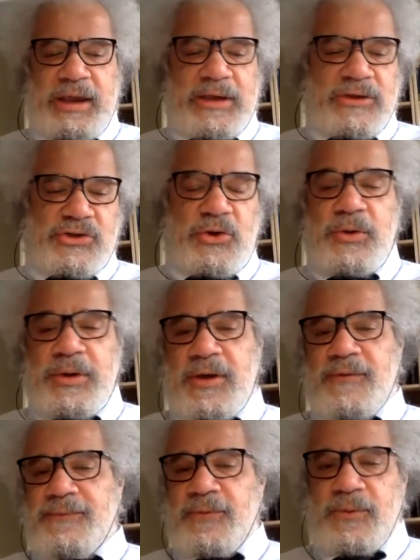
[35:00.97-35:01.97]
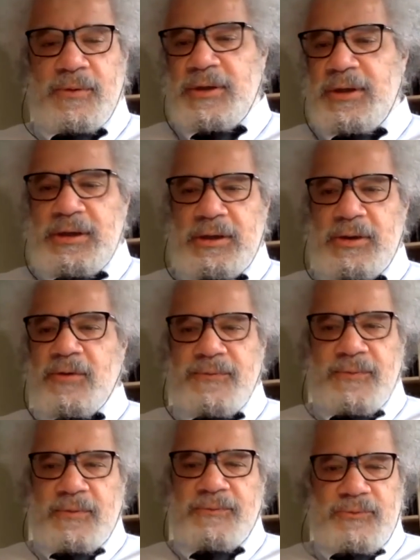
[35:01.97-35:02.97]
can't show here for,
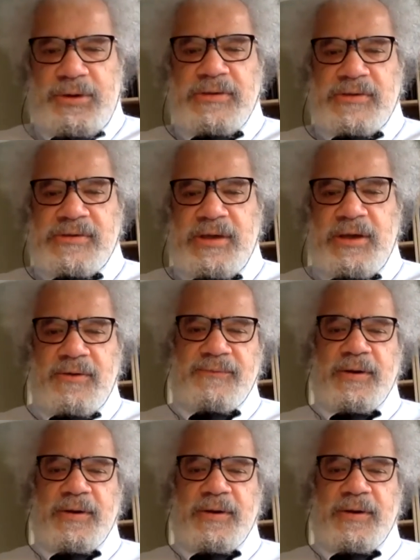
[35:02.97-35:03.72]
for reasons that are